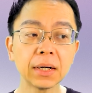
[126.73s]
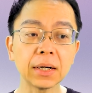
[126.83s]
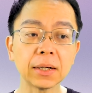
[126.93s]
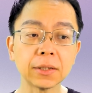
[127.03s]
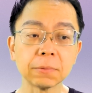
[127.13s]

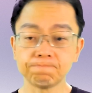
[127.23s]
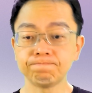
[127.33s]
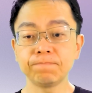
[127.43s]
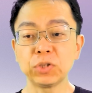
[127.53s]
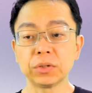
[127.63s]

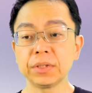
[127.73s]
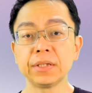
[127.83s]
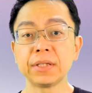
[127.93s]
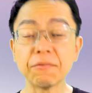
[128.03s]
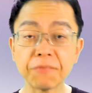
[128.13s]

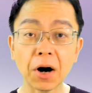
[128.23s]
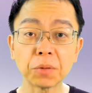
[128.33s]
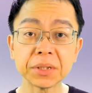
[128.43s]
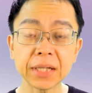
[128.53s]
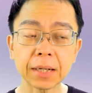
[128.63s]
in the
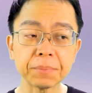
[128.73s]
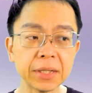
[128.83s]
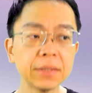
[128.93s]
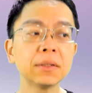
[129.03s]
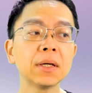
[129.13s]
environment that I'm
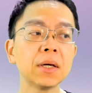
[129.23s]
in,